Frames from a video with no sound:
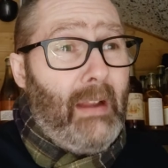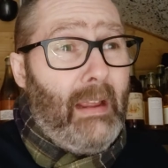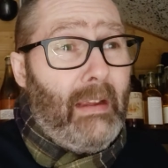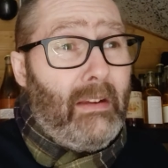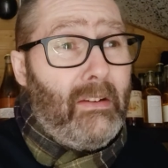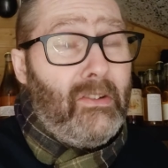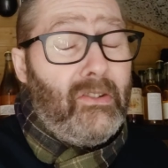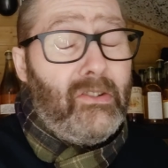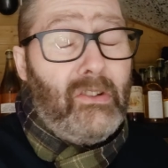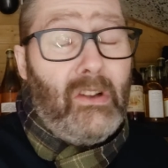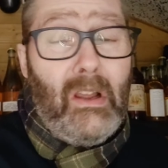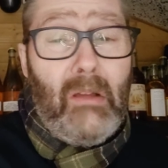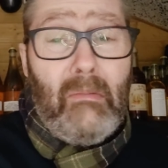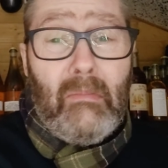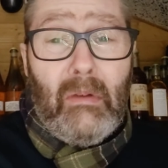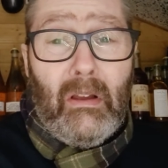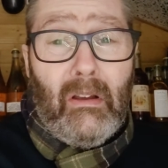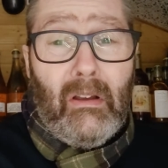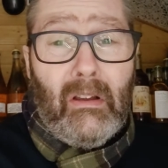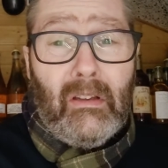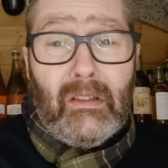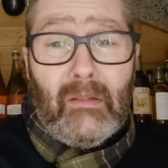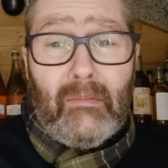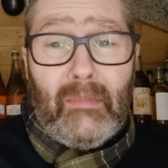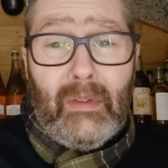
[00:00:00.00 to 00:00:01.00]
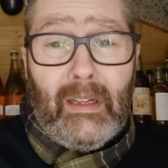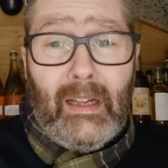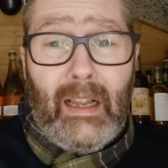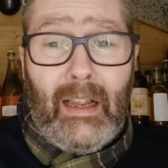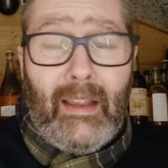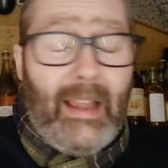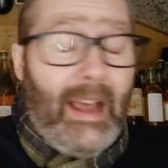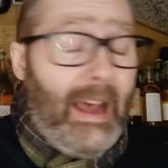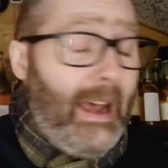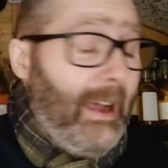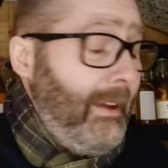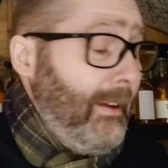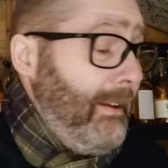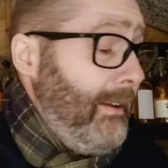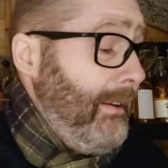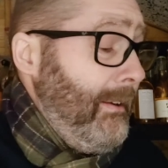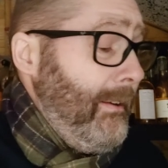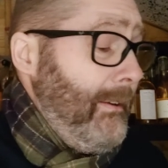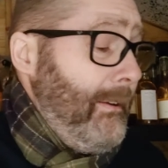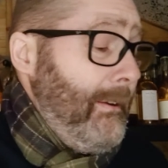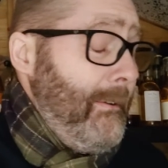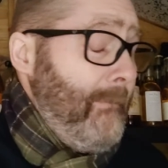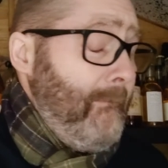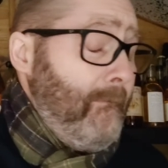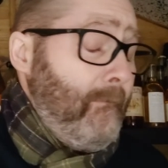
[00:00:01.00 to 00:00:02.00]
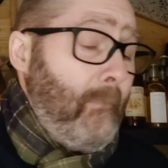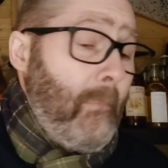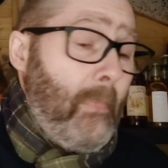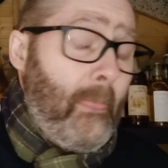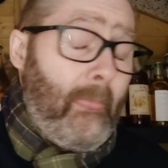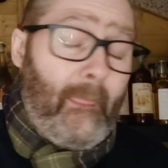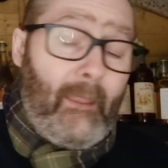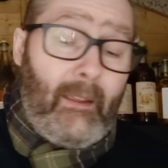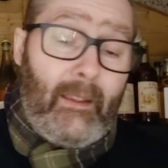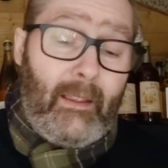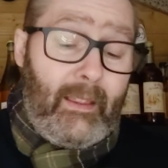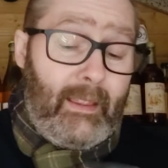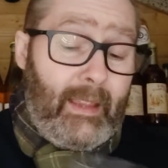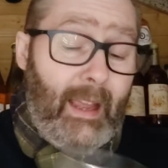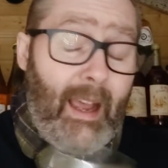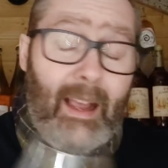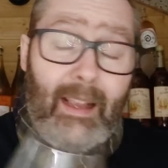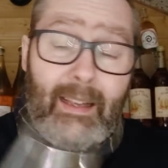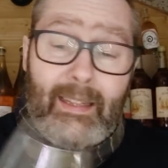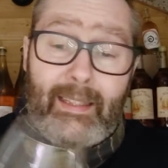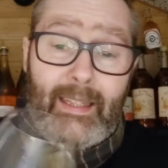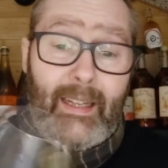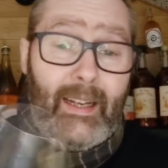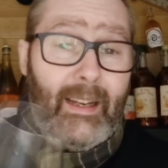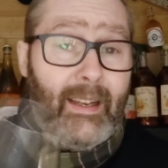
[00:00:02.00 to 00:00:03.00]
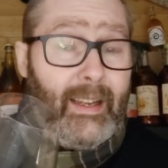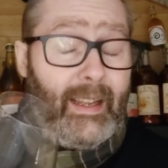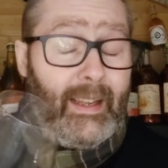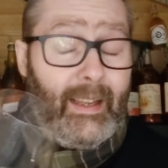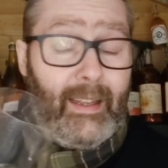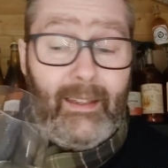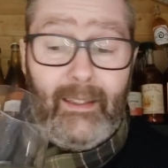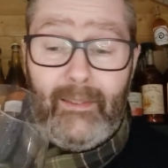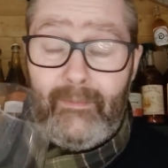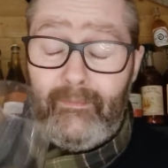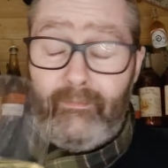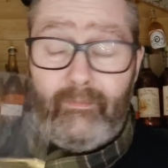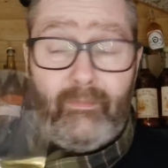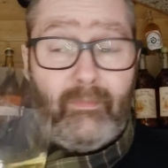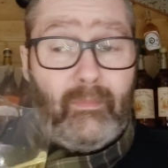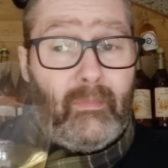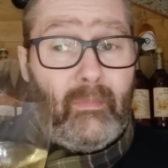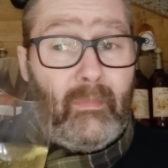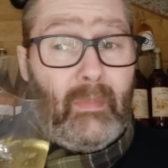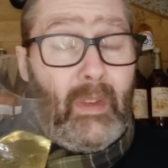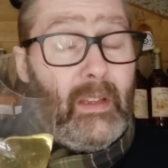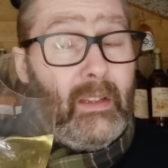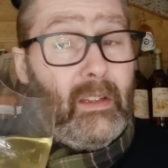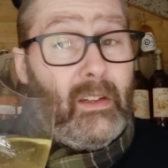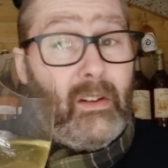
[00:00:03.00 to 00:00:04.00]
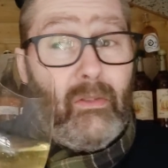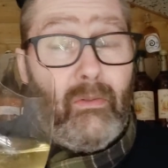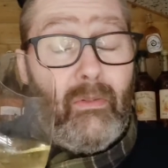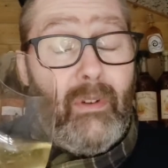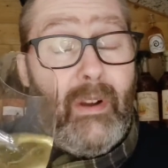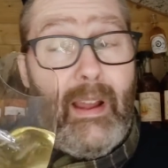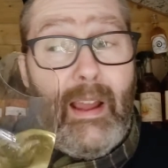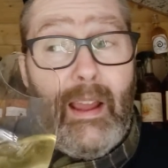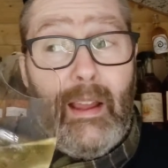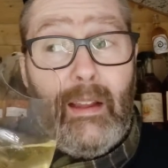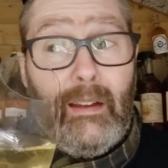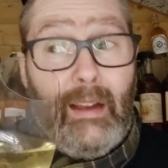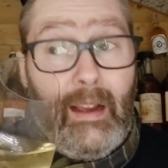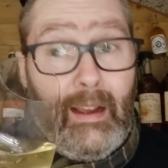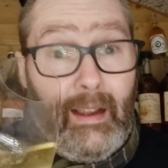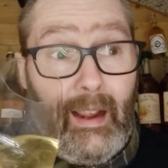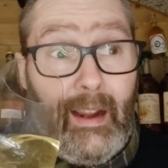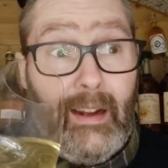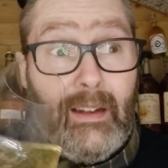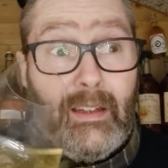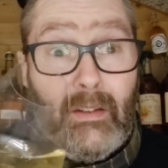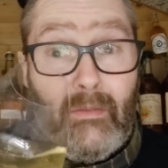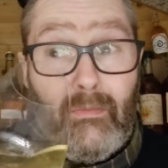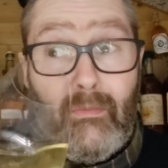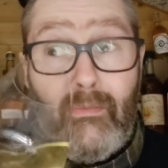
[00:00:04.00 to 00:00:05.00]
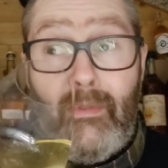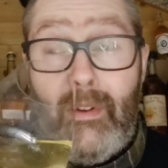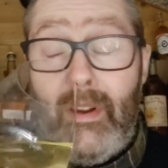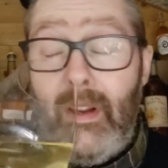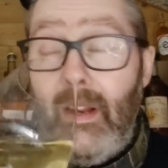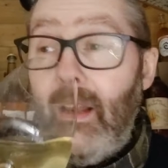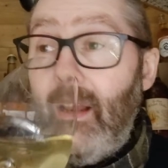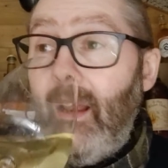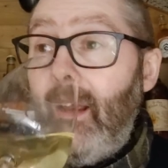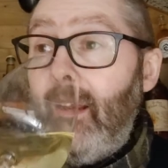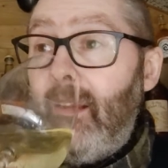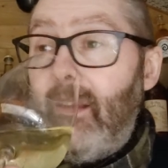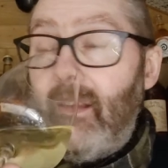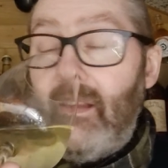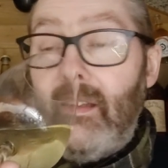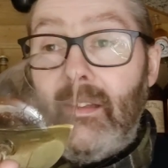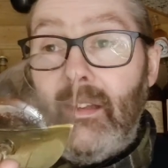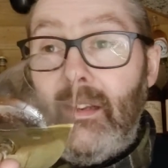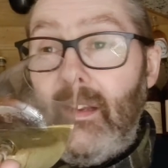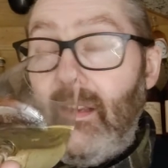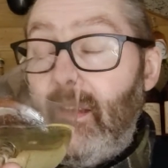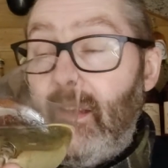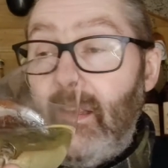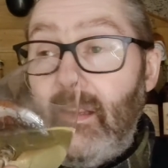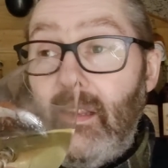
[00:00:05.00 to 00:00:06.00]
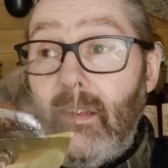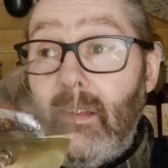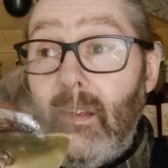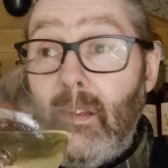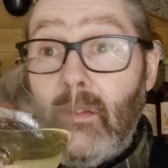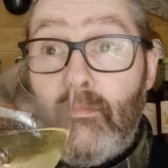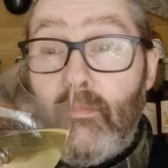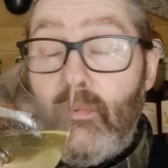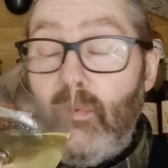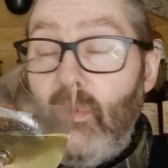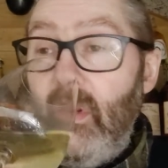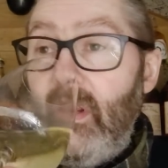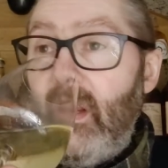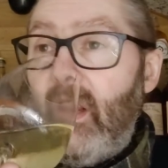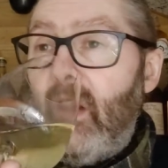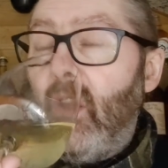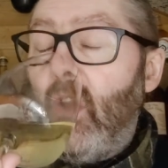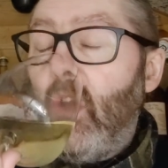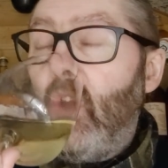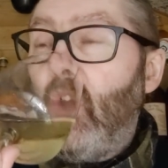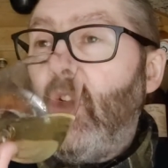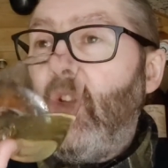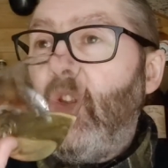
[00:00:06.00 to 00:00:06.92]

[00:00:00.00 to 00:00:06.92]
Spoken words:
of like sherbet or something like that. That acidity is great. I actually really like the acidity in this. It's brilliant.